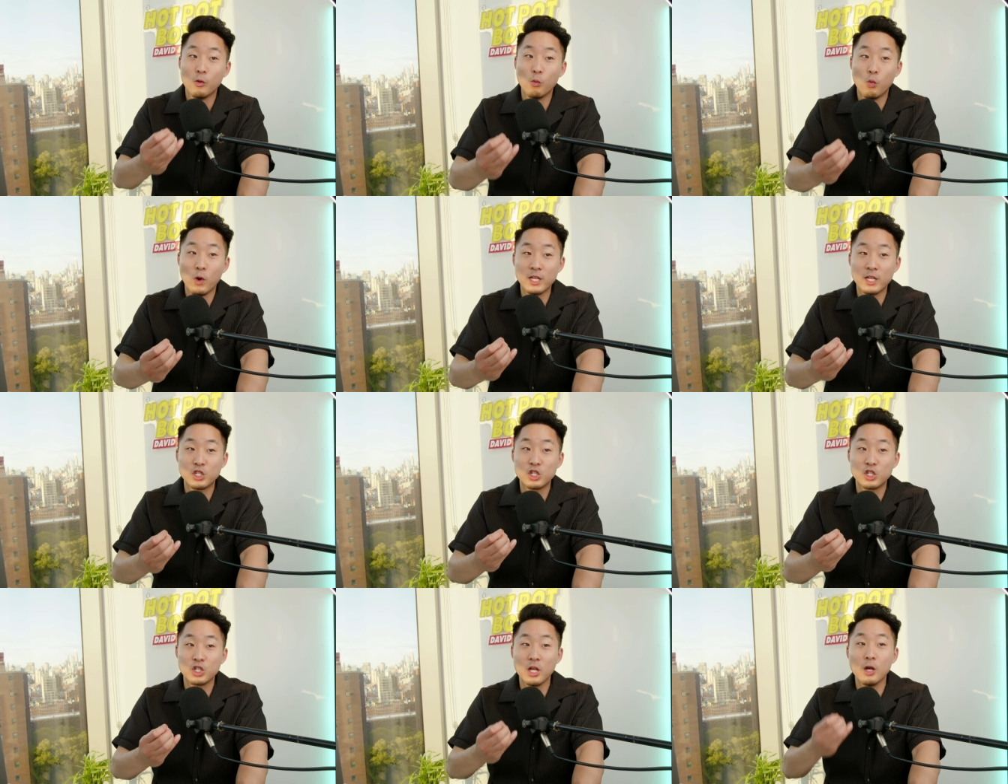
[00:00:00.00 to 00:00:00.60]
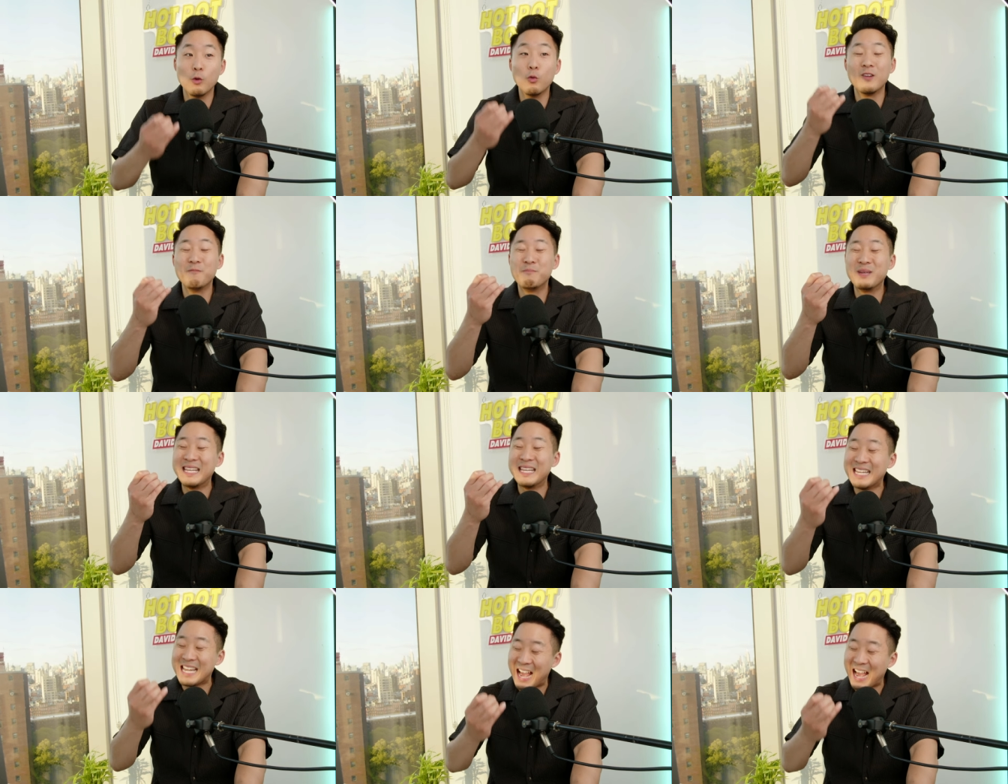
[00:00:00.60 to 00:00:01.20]
which it would
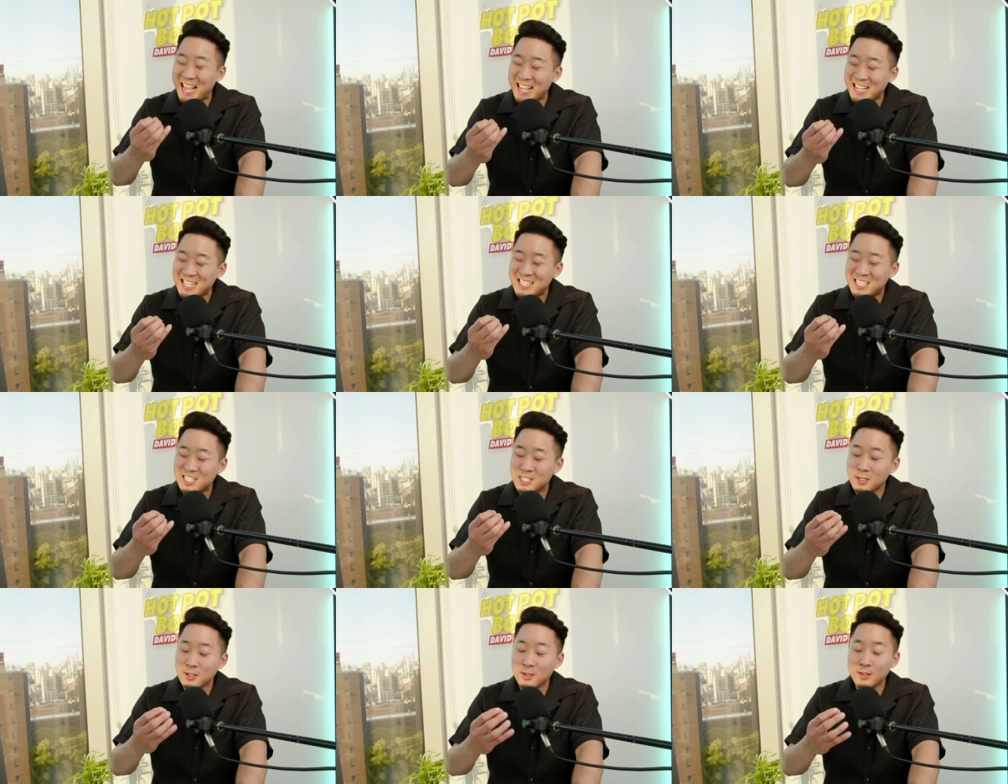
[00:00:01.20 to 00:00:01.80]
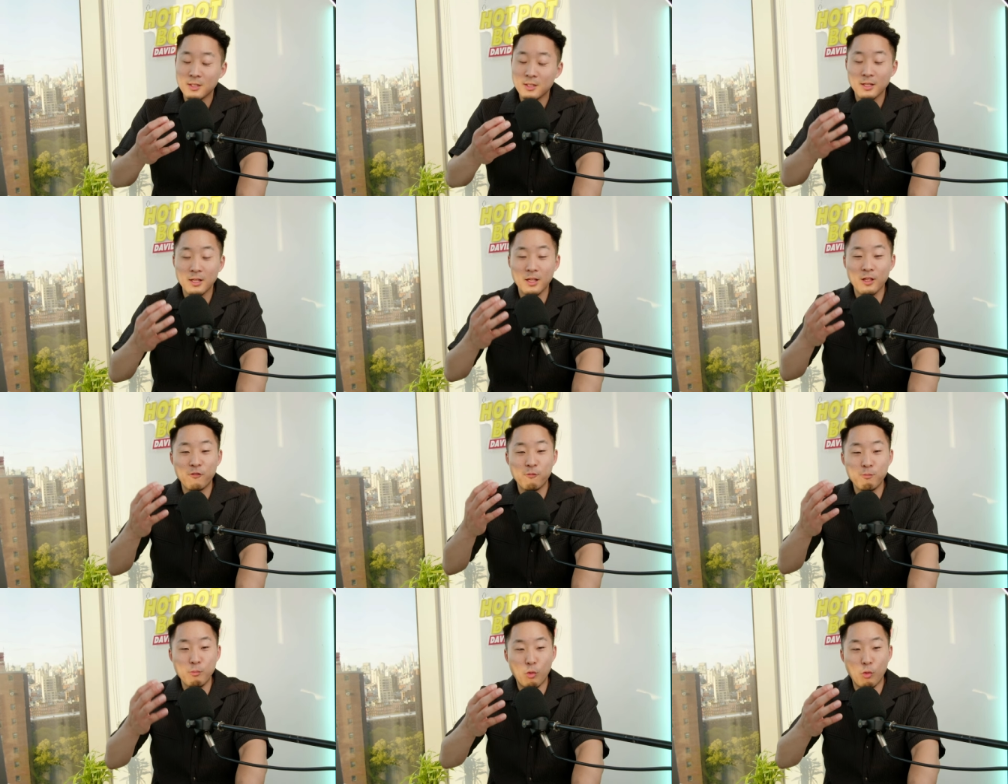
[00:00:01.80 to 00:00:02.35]
be nice if